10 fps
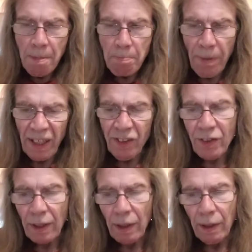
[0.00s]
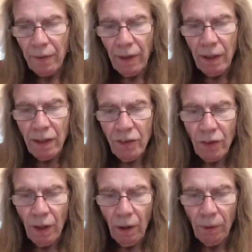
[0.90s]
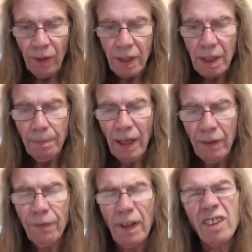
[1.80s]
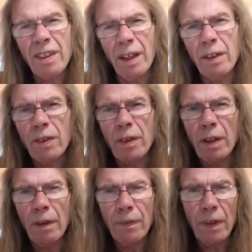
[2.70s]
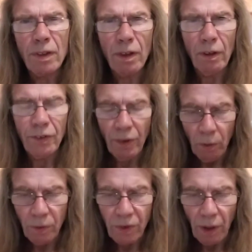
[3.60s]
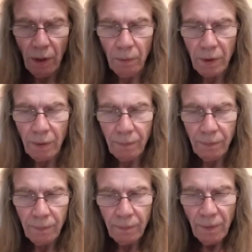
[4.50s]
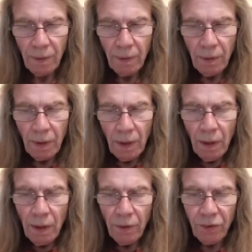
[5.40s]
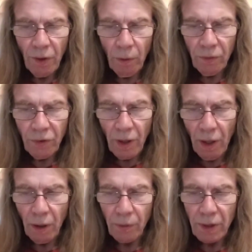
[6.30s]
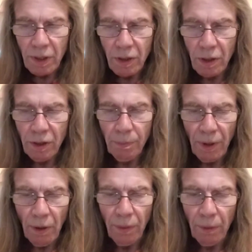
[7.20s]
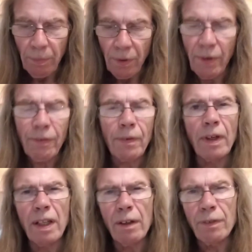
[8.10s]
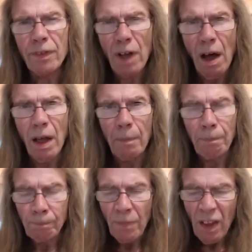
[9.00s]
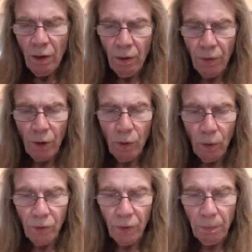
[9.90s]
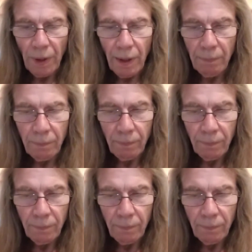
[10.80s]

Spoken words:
Basically, the inner child is the manifestation of the soul child. The soul child is just beyond the periphery of time on the causal plane,